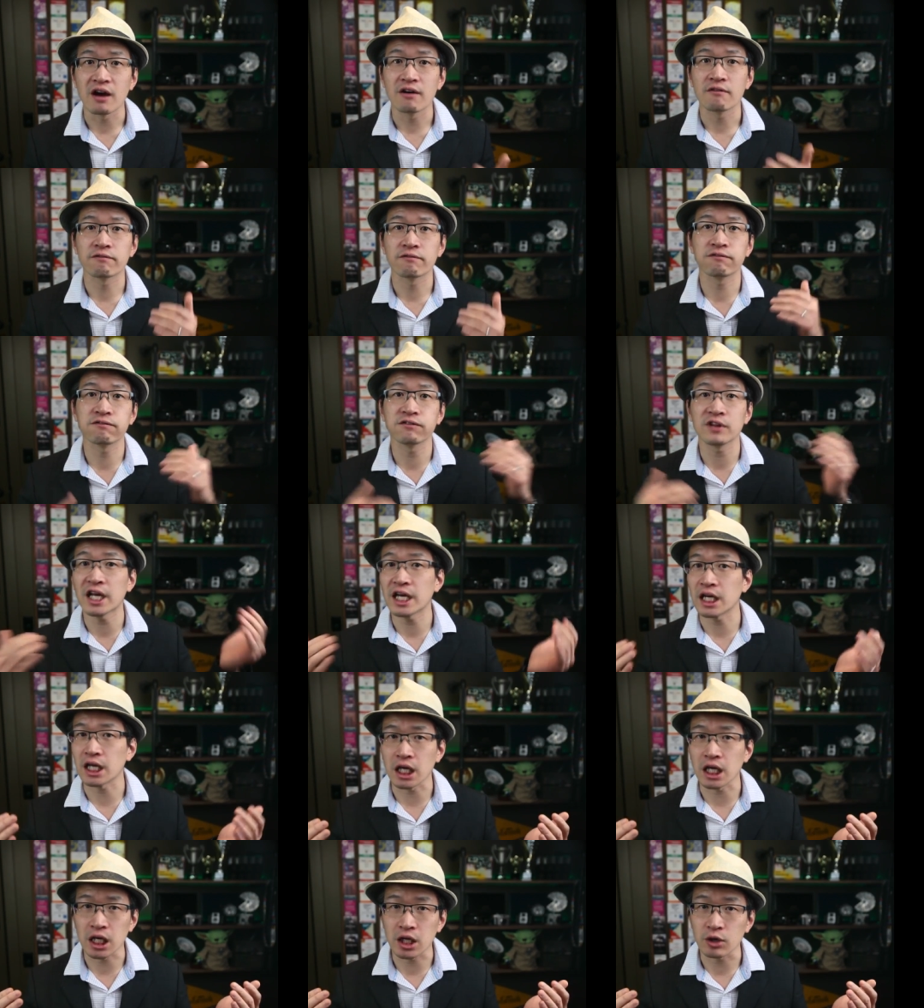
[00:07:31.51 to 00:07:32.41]

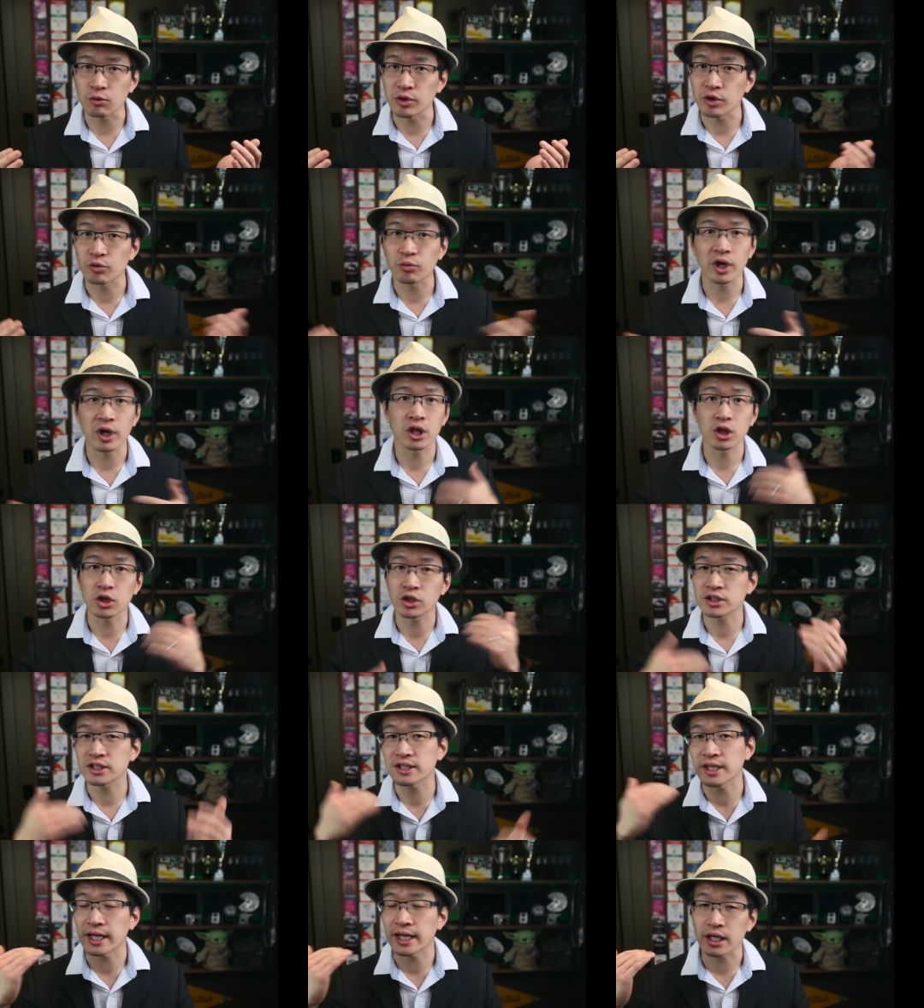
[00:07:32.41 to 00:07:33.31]
flooded with what
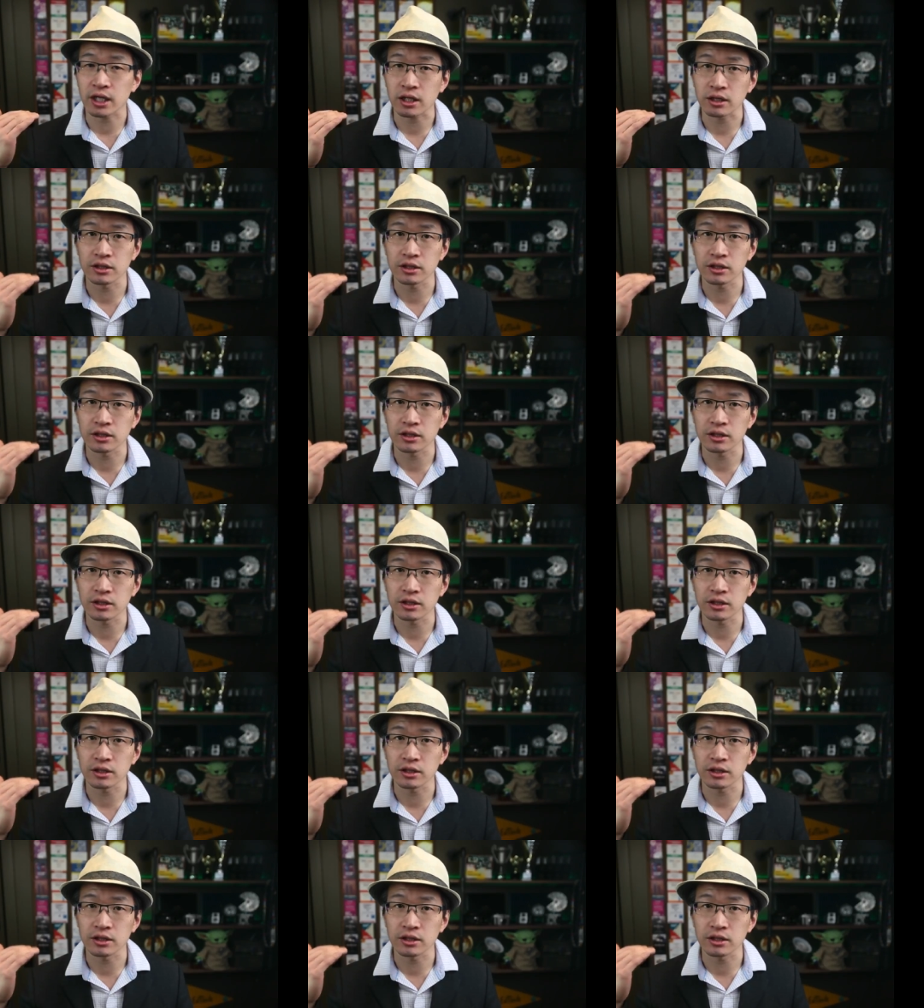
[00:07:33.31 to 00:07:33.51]
looks like